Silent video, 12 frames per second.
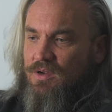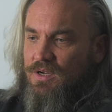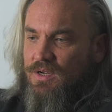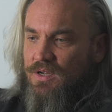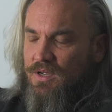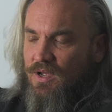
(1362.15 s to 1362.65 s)

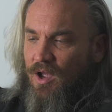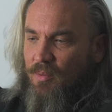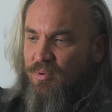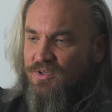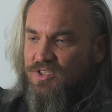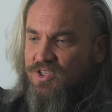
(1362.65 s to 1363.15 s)

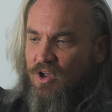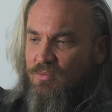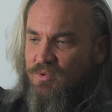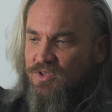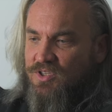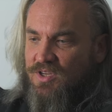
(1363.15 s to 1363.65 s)
I put so
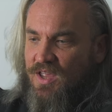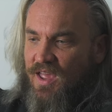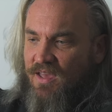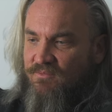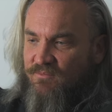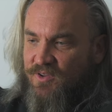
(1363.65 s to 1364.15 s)
much
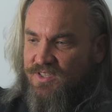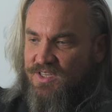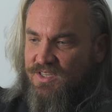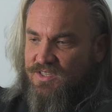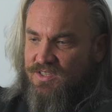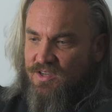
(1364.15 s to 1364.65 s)

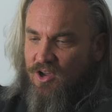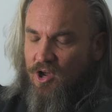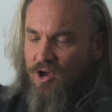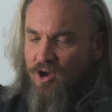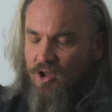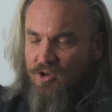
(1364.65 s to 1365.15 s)
emphasis
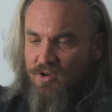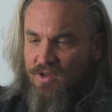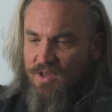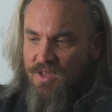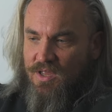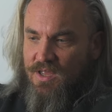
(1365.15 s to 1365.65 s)
on
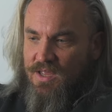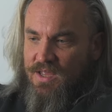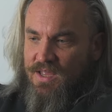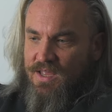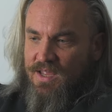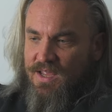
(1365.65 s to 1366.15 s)

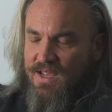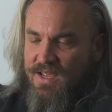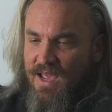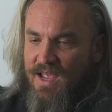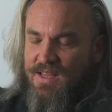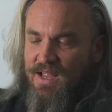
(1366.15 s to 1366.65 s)

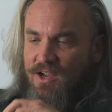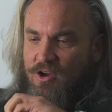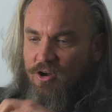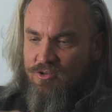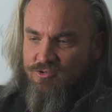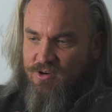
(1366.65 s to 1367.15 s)
getting that
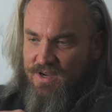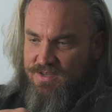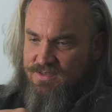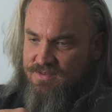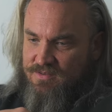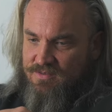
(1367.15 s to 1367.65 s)

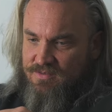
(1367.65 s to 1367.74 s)
contract